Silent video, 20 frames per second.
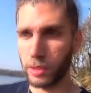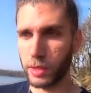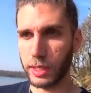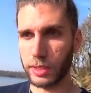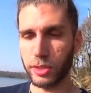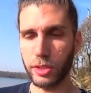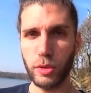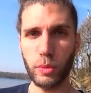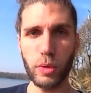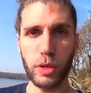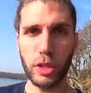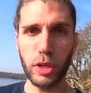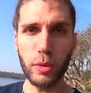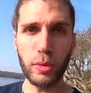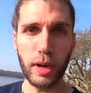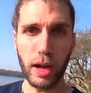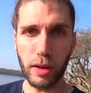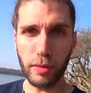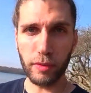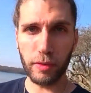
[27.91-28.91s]
You need to do what
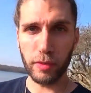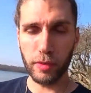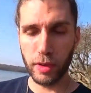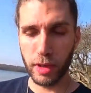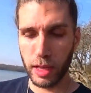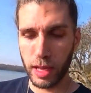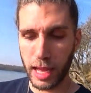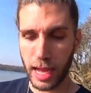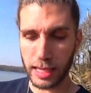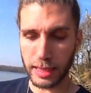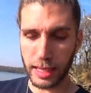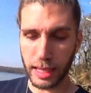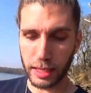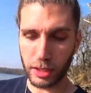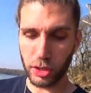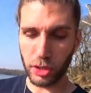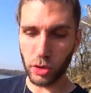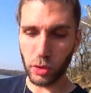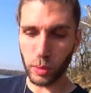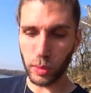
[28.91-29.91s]
you love, and
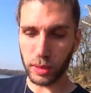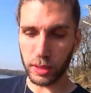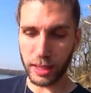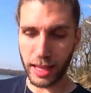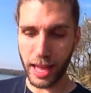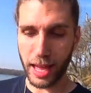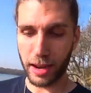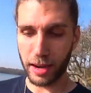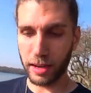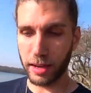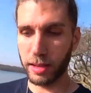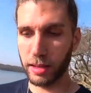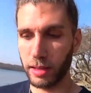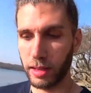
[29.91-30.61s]
then you will then